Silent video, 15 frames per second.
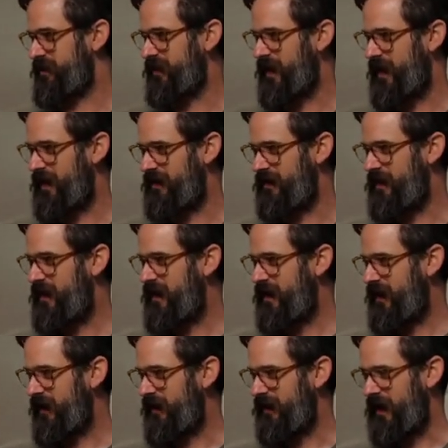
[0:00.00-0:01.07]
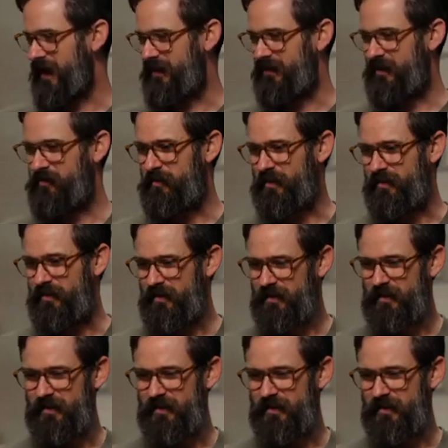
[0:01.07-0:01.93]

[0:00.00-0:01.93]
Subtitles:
and cad lemon.